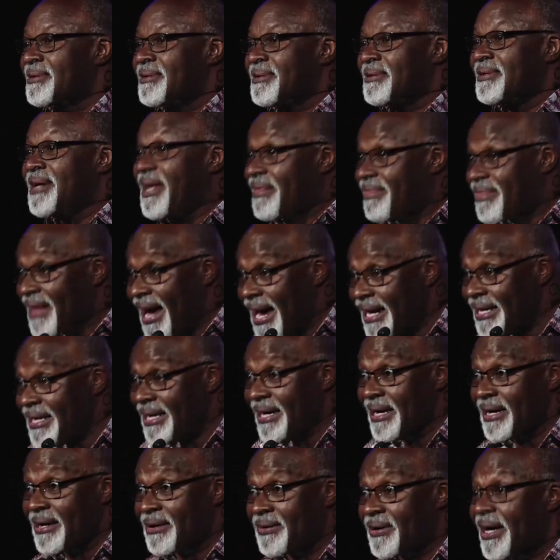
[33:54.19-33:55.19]

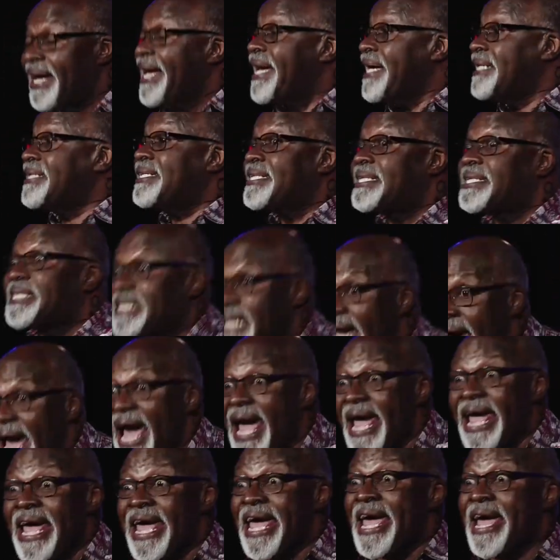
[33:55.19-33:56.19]
Nathanael is
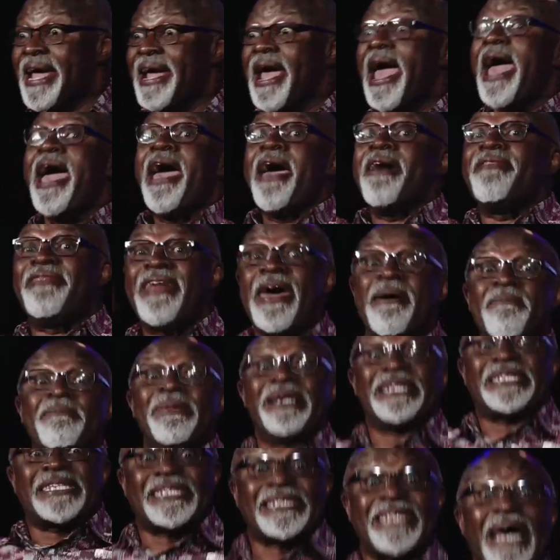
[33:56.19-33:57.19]
saying the
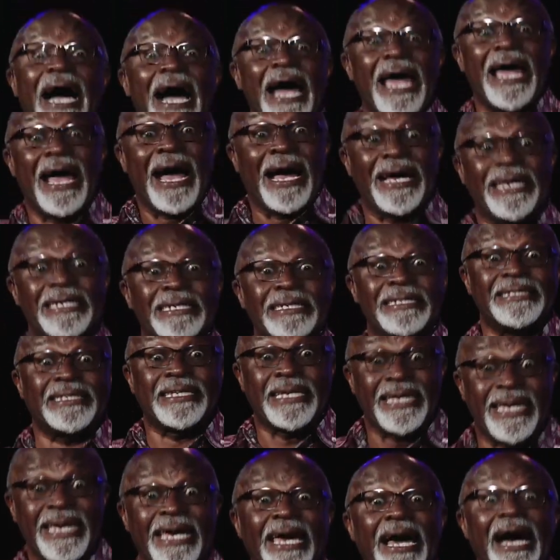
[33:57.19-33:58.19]
Messiah is
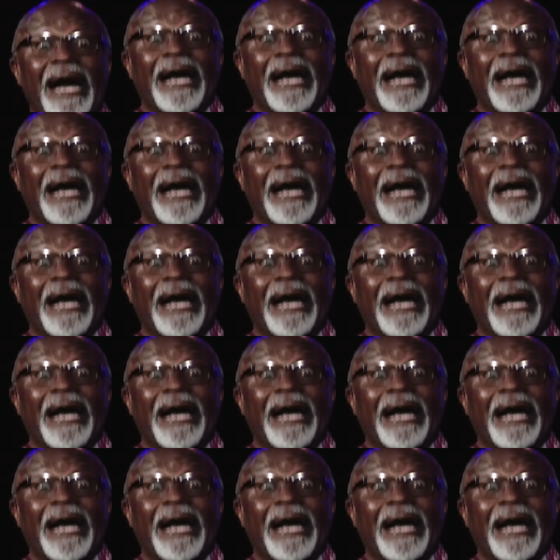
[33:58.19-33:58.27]
here,